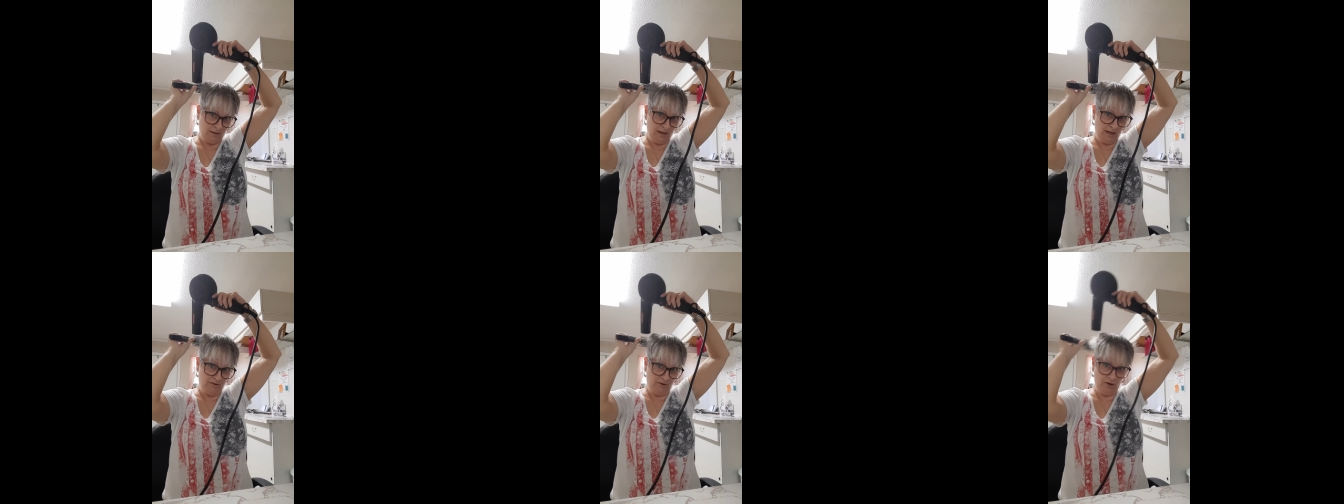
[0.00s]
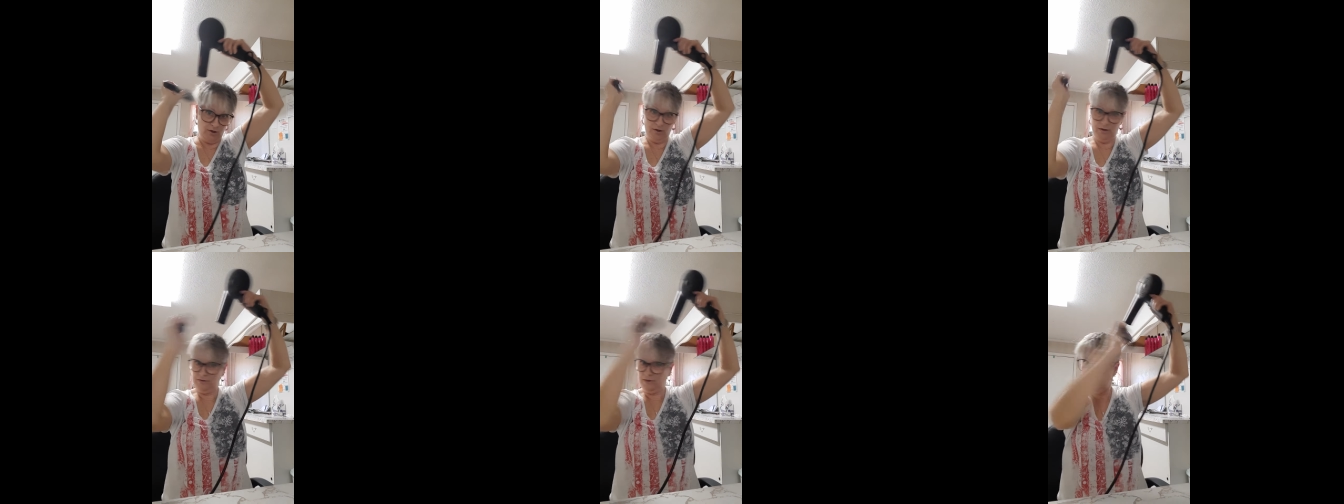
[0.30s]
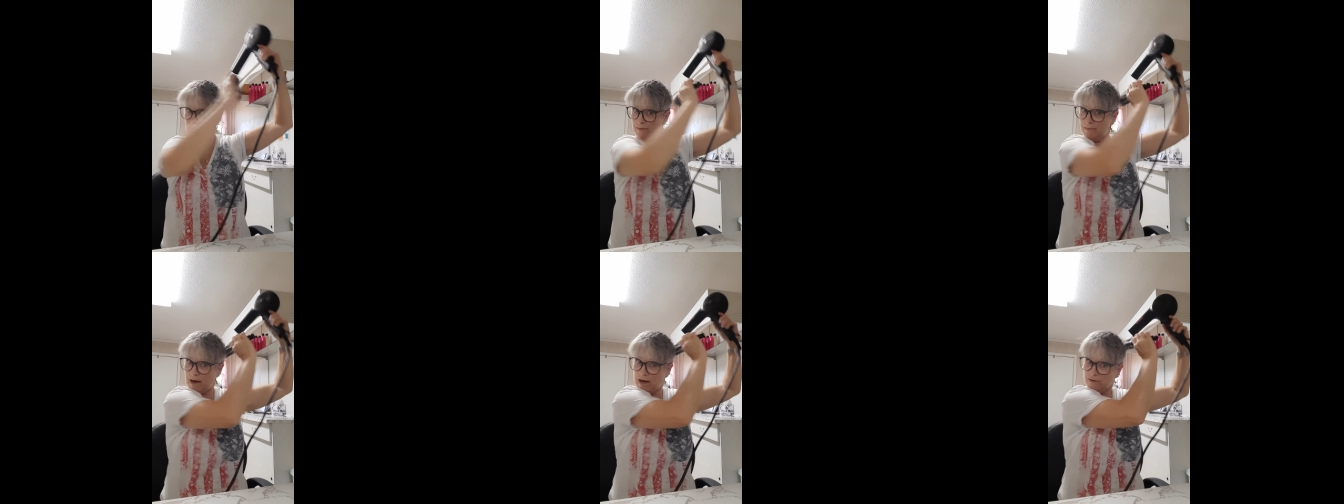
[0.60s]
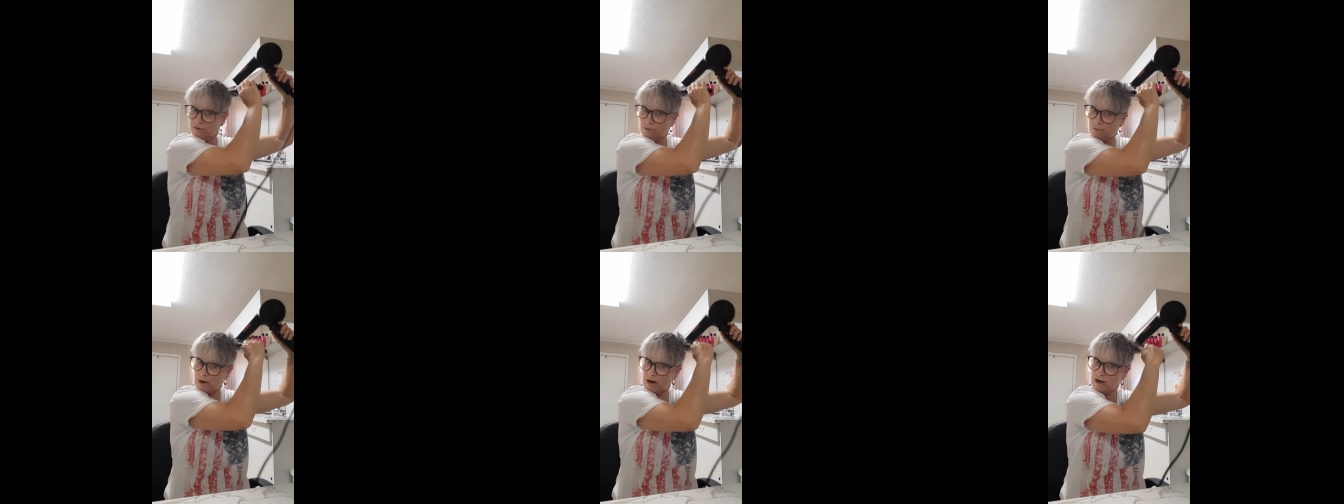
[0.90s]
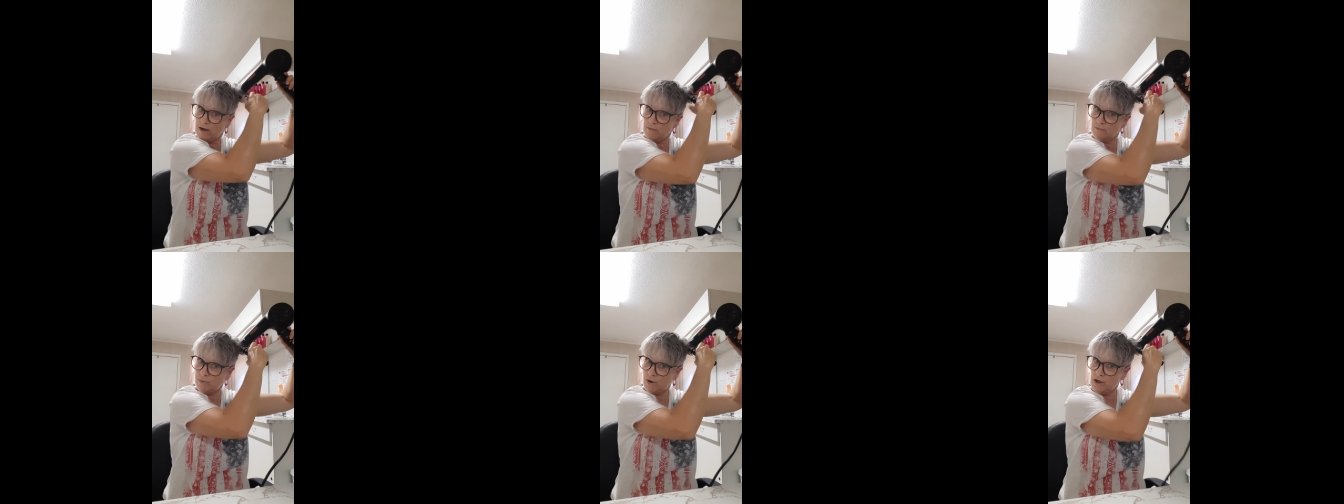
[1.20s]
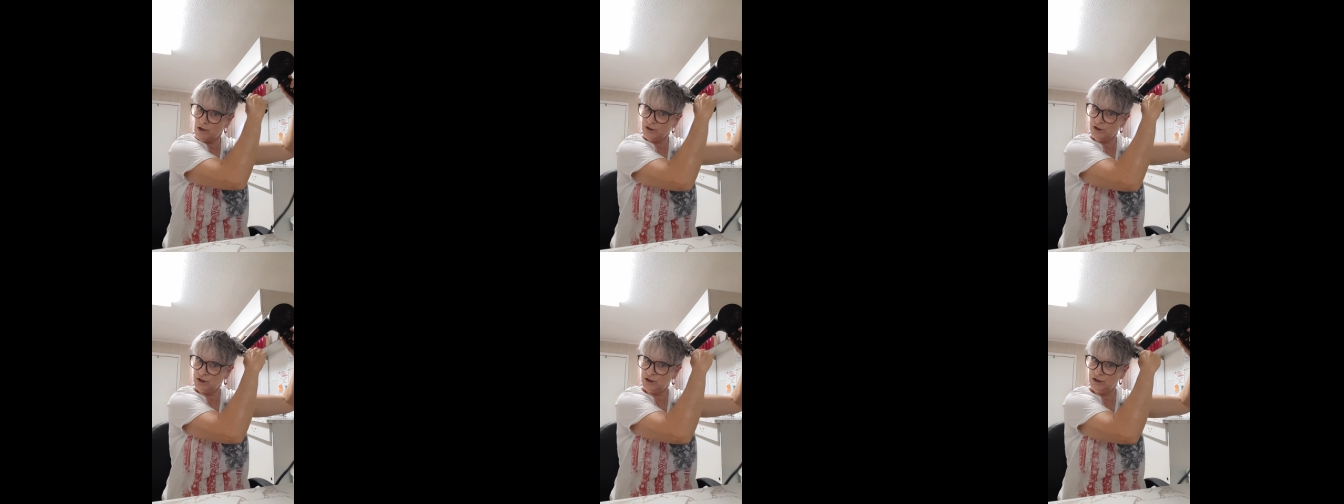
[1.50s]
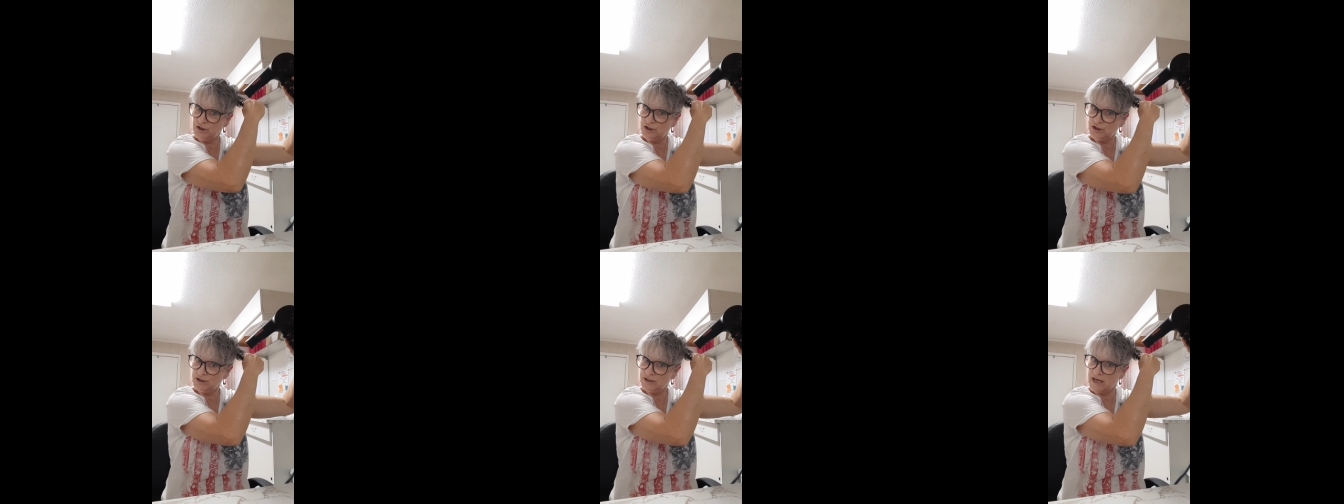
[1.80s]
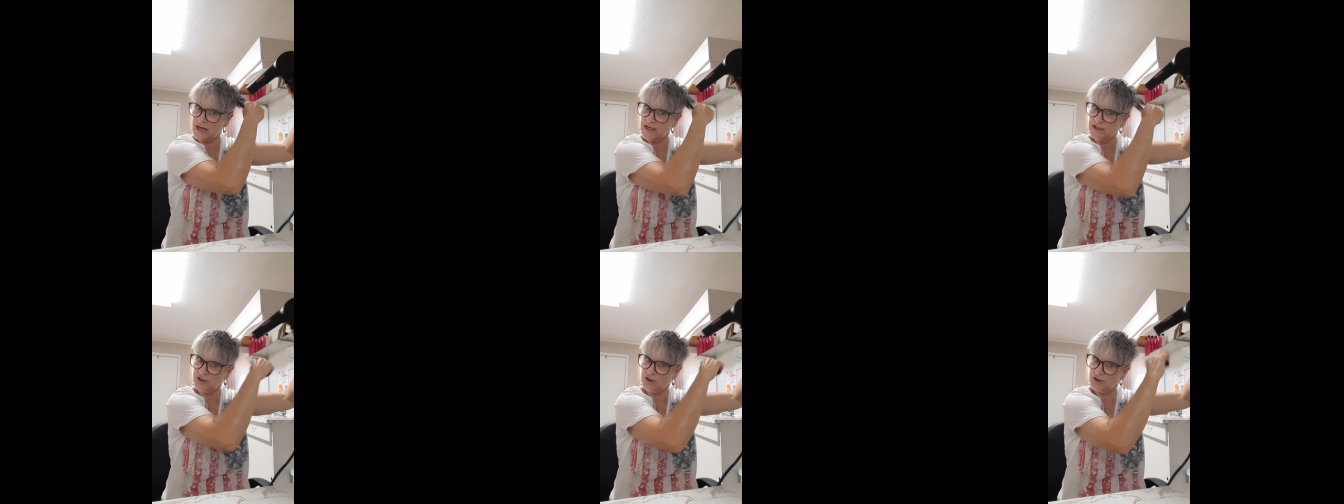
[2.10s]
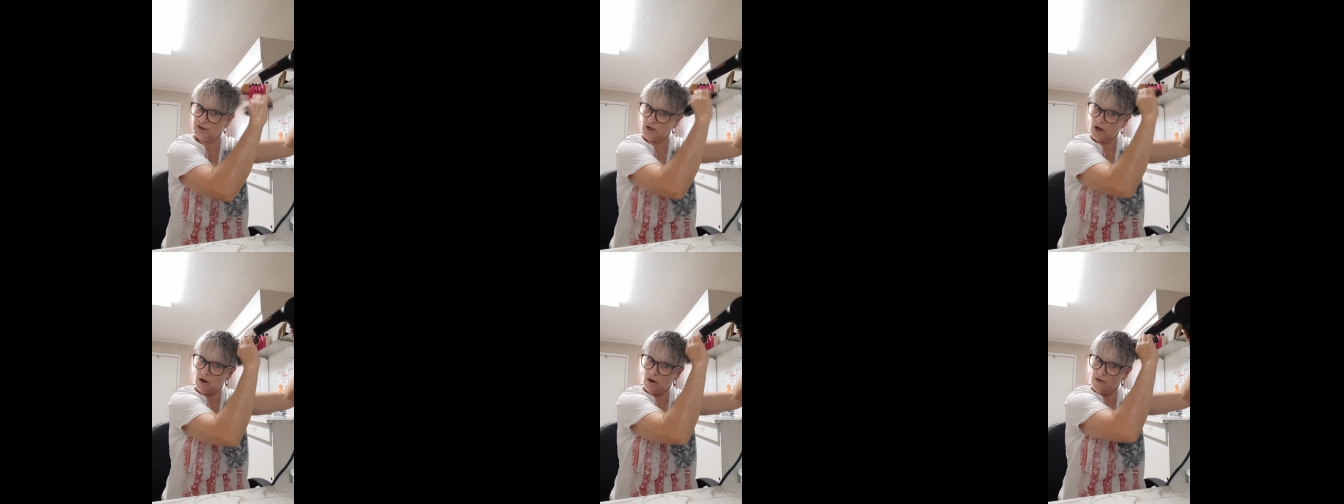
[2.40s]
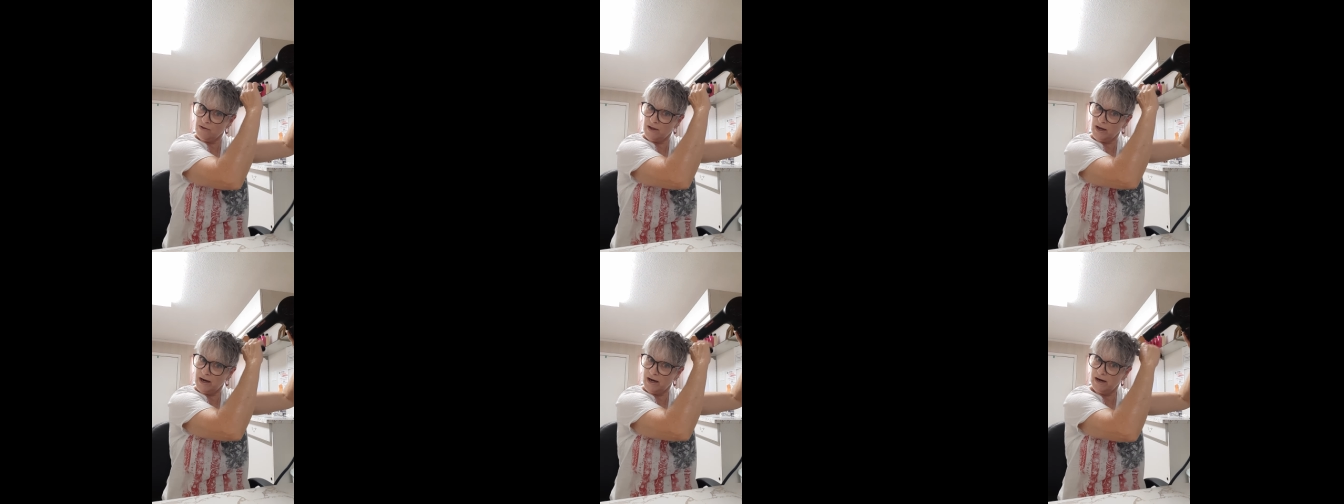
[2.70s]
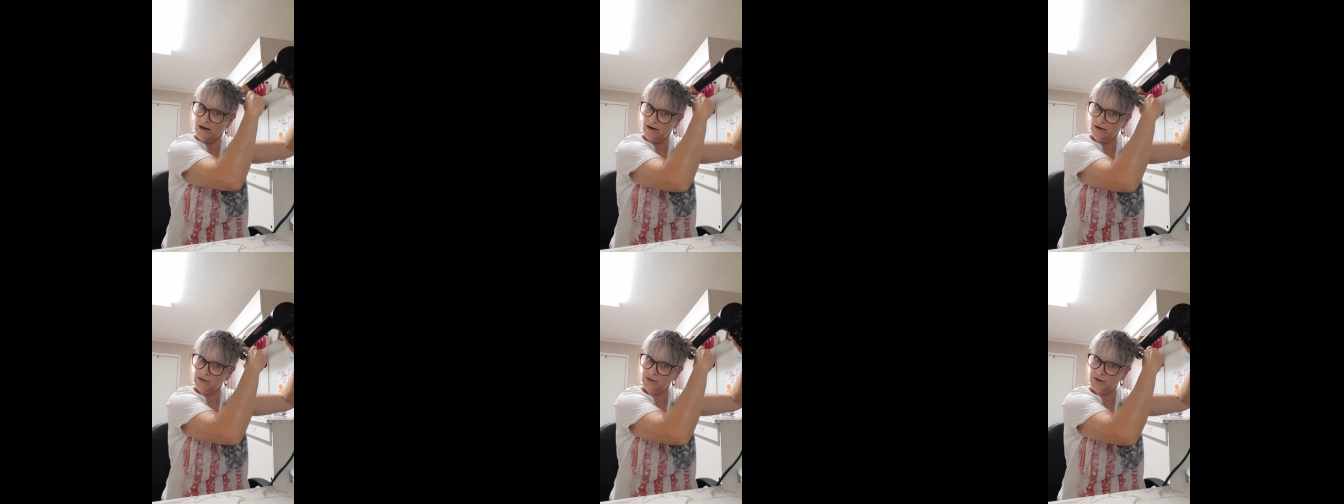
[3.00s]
And the good thing about the round brush, it just catches all the hair,